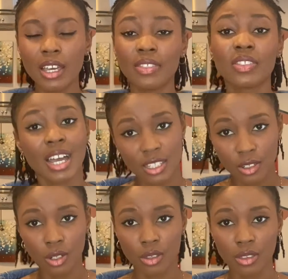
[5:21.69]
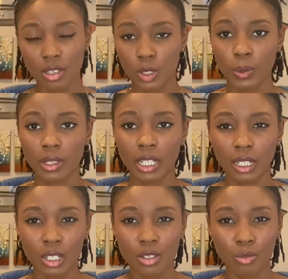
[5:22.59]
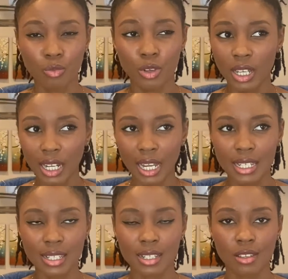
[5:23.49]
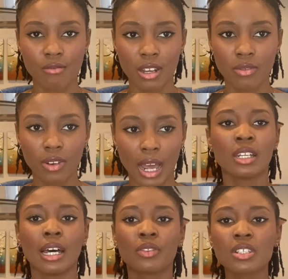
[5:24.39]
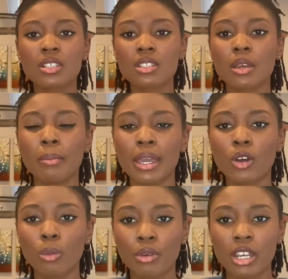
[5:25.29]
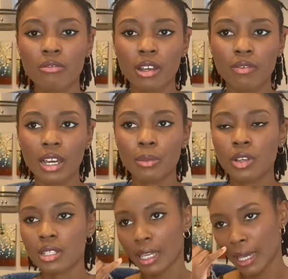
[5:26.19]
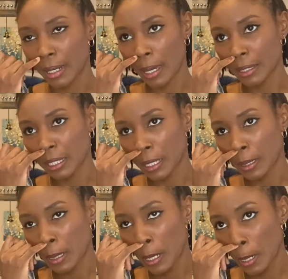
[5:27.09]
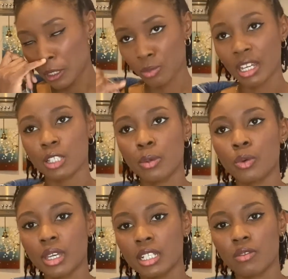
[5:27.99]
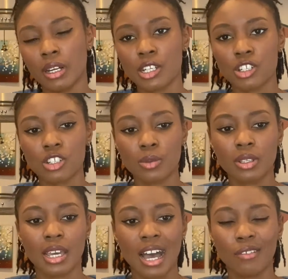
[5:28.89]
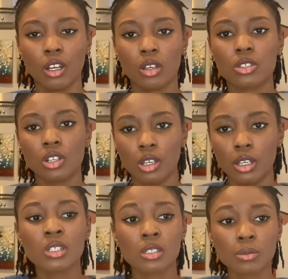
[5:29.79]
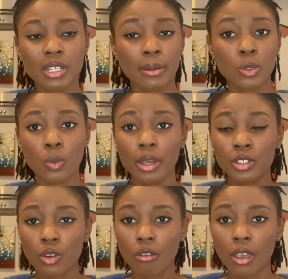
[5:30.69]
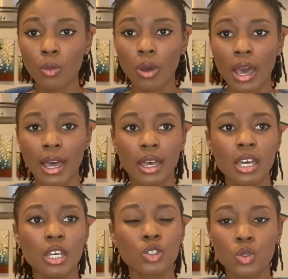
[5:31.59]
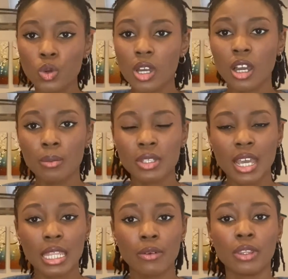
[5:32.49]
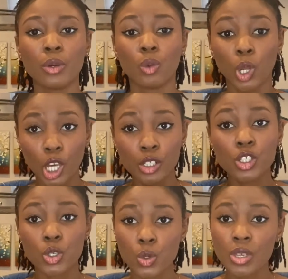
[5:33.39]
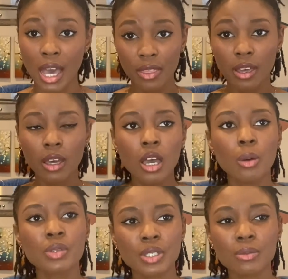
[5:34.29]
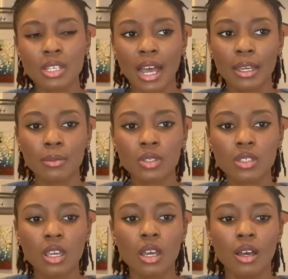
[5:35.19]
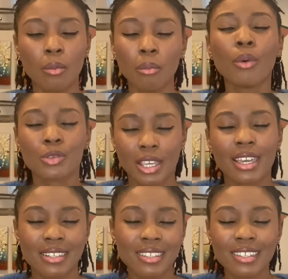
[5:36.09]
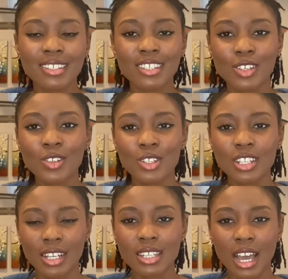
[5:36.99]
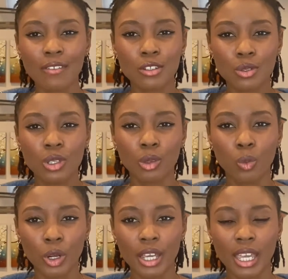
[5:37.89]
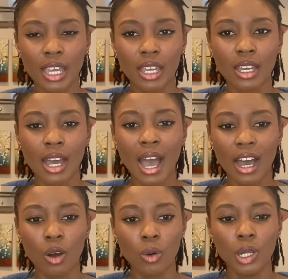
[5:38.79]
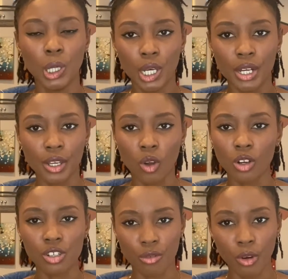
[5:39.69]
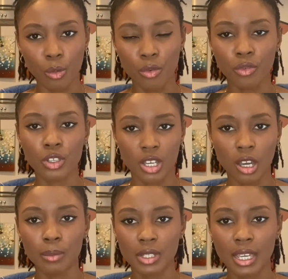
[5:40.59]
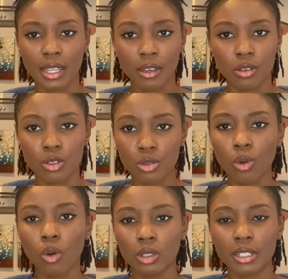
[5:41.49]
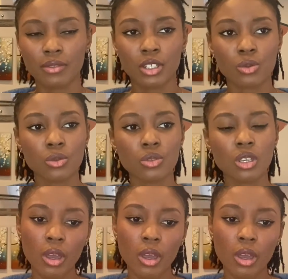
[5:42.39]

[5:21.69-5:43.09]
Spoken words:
And that's another thing as well that you need to realize as a red flag. Now, this isn't a make or break red flag, because again, I think sometimes people get into relationships and they have a lot to learn. Sometimes it works great where two can come together and they learn together, but sometimes, most cases, you tend to have to do the working out and learning on your own before you come together as two whole individuals.